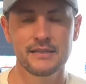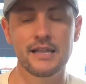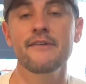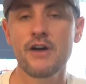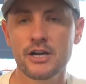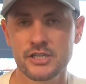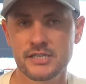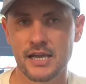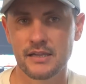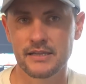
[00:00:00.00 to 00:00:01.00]
Live
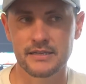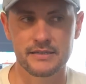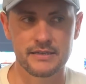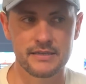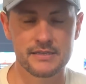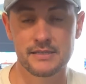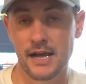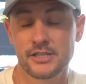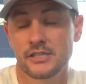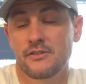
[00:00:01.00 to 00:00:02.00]
auction selling is
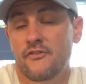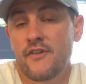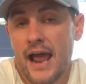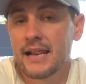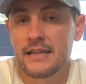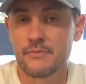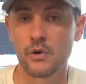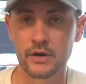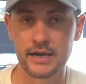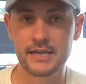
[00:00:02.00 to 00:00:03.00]
not just a fad
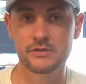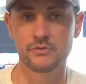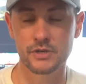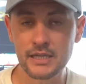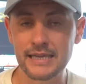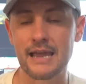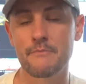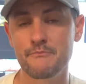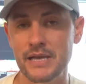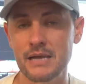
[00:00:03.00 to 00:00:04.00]
anymore. It is really
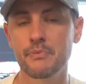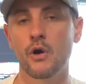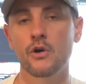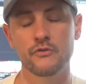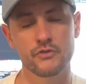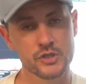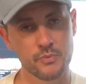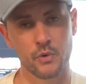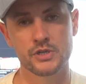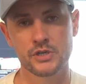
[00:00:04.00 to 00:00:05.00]
a big part of the
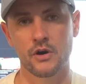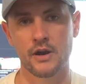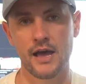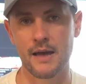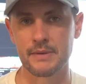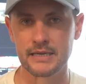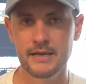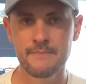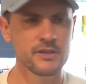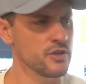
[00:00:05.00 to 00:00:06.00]
sports card hobby.
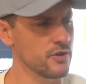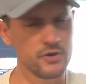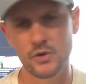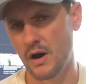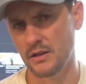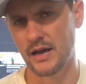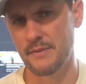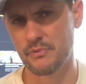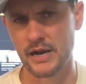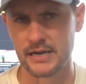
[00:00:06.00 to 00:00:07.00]
You could do
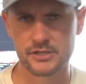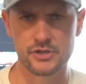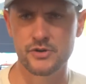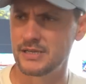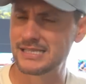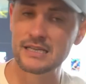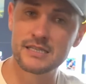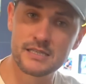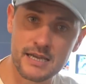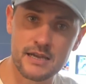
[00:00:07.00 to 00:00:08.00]
online breaks, you can
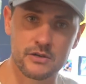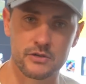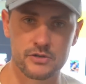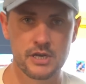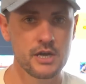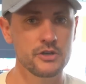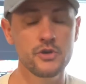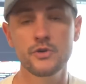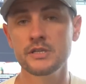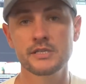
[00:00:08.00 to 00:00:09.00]
sell singles,
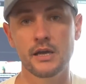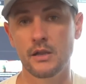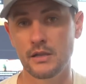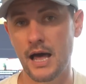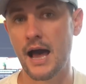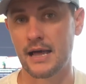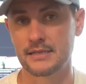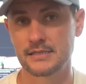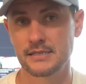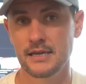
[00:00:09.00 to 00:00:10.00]
you can sell
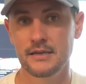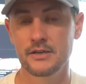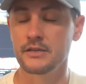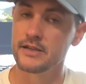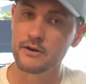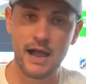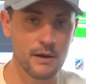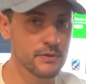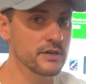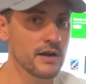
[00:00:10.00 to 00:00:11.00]
lots, you can
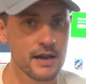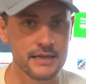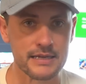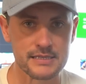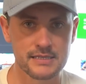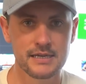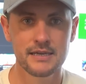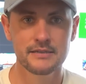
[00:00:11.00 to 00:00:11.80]
interact with your audience.